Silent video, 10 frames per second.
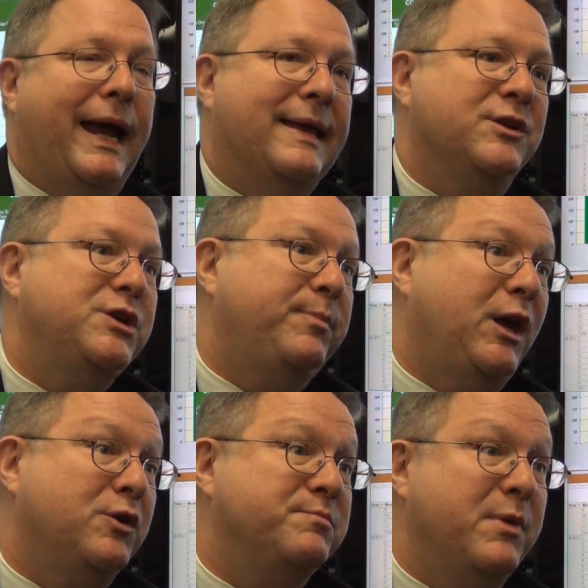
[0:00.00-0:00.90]
And the
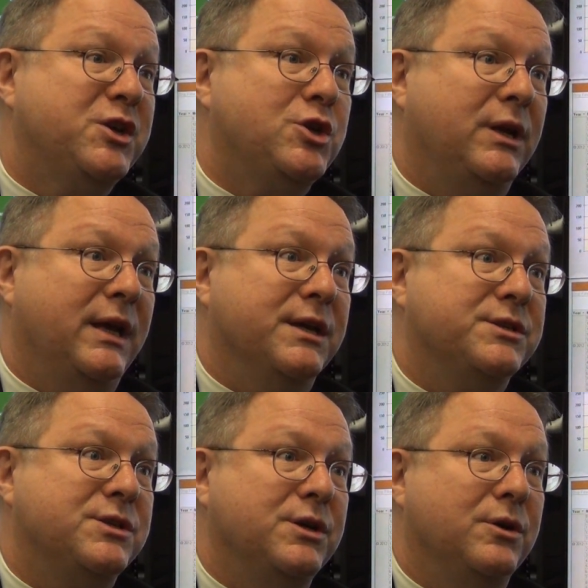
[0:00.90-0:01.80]
GPO's mission
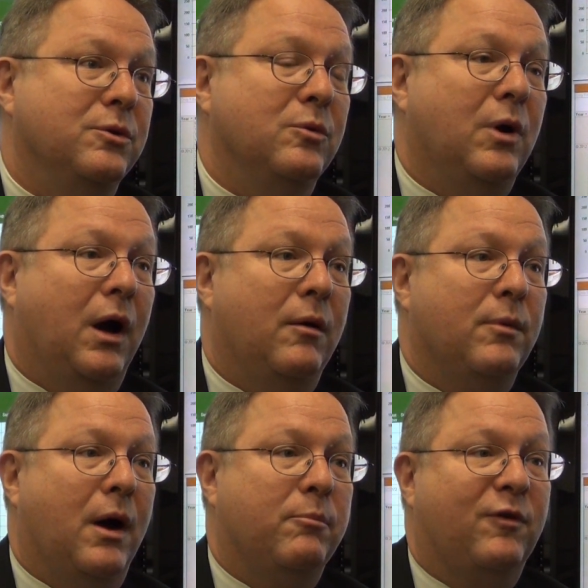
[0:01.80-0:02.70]
is to
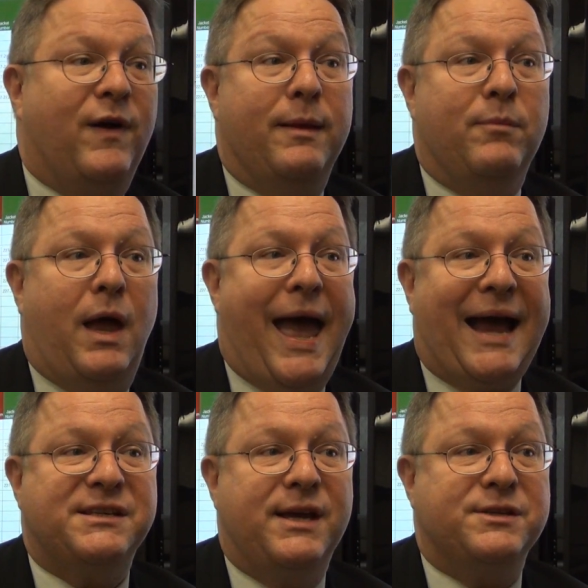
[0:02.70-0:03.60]
provide
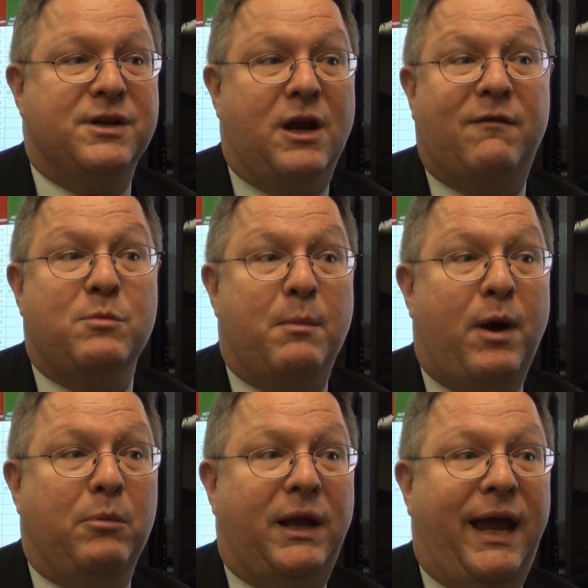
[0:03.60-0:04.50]
access to government
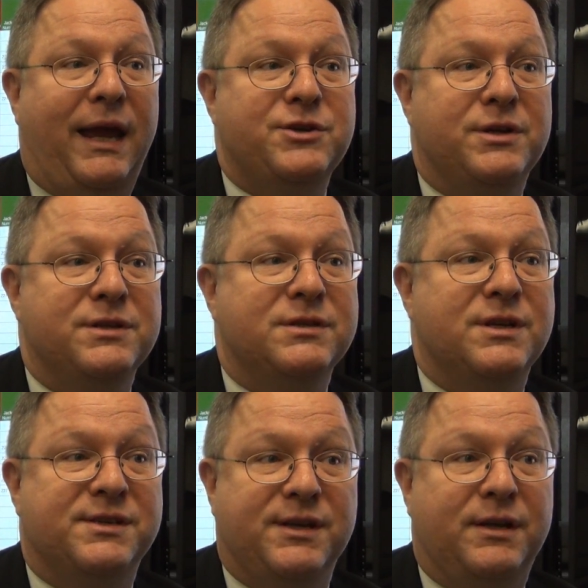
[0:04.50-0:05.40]
publications
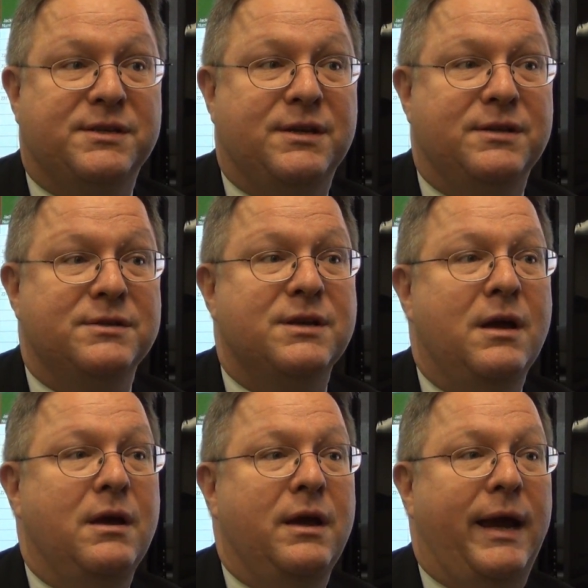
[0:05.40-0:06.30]
to citizens
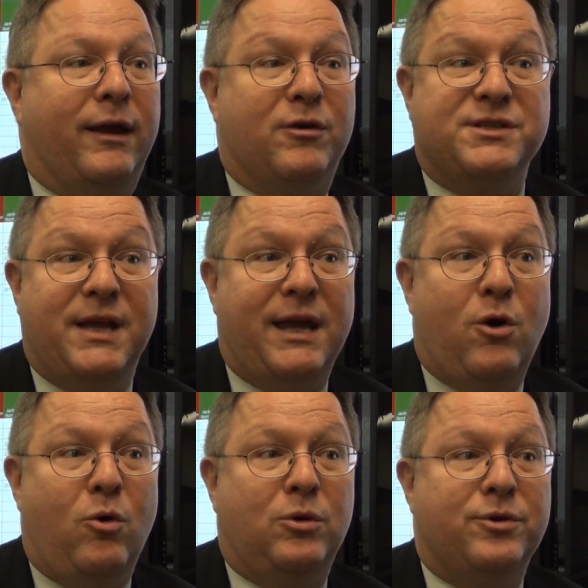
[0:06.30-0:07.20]
and our
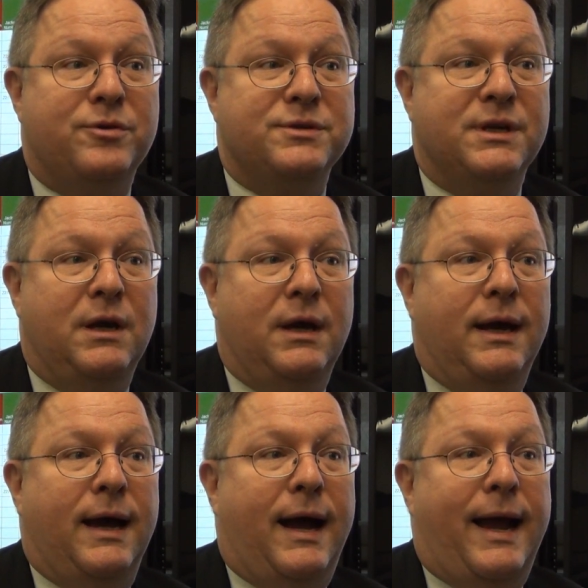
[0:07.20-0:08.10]
stakeholders.
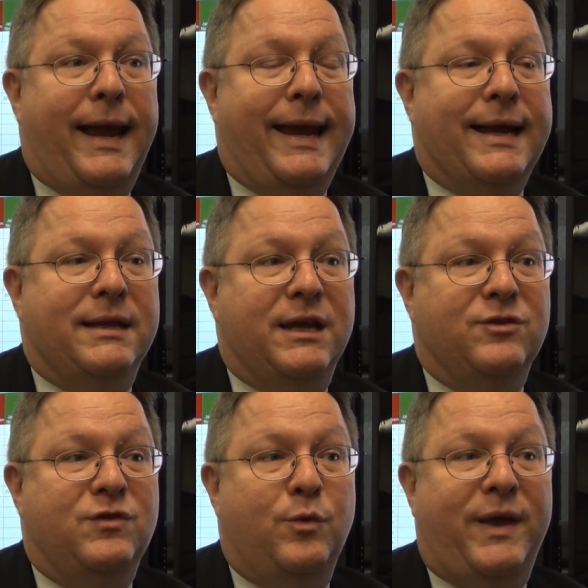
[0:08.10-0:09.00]
And
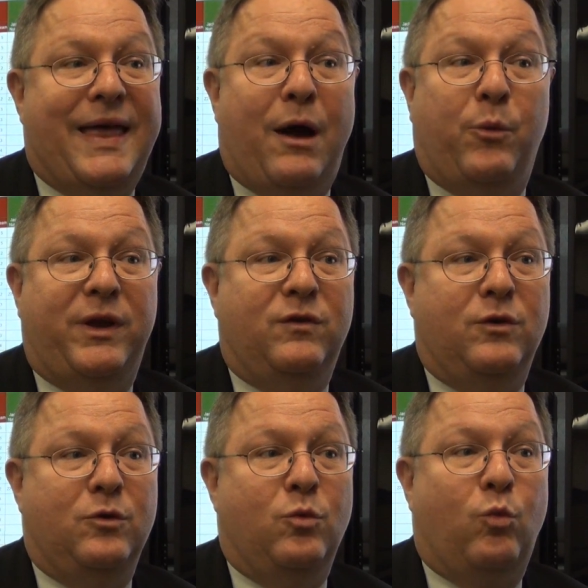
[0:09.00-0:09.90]
in doing that, we
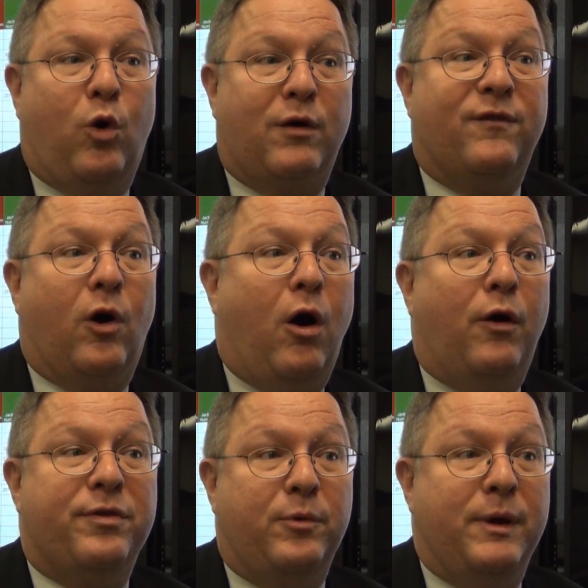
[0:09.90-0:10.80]
do work for
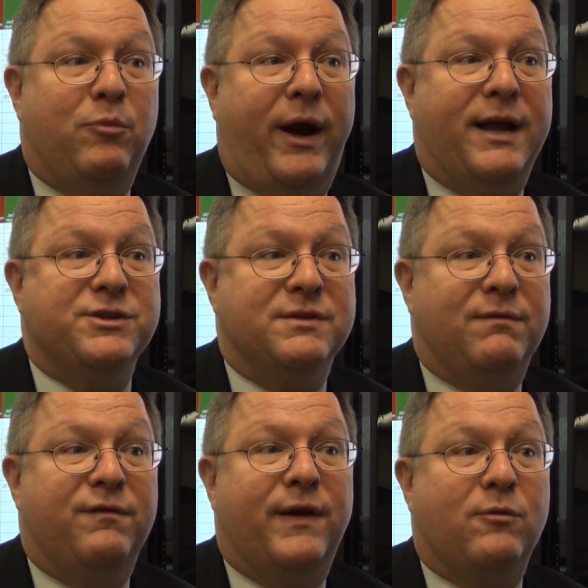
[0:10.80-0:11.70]
all three branches
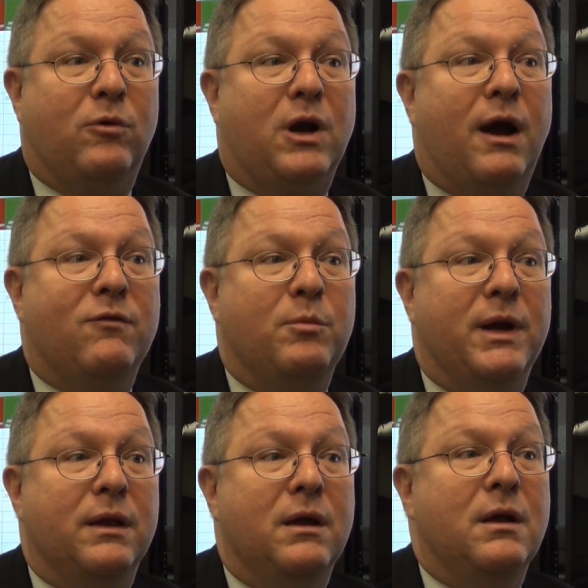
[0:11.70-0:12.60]
of the federal
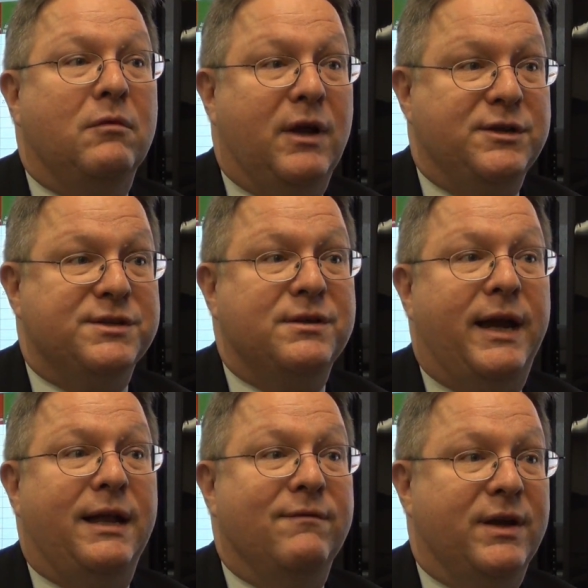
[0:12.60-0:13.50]
government:
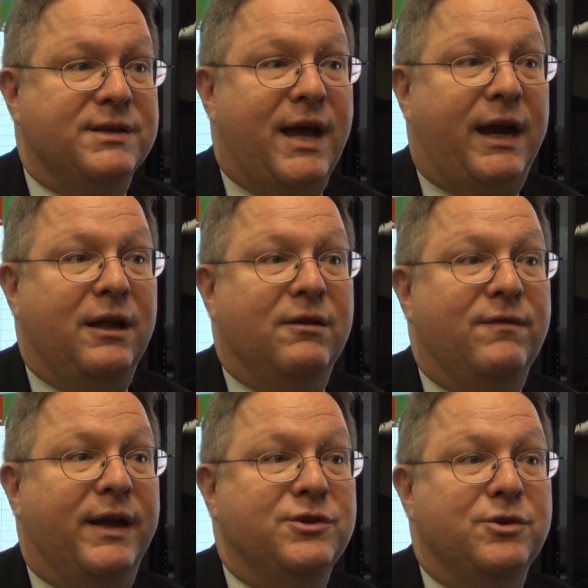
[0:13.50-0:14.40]
legislative,
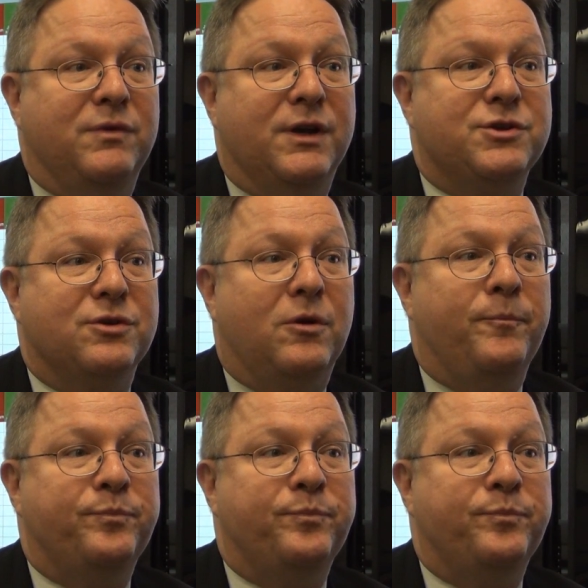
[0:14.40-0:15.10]
executive, and judicial.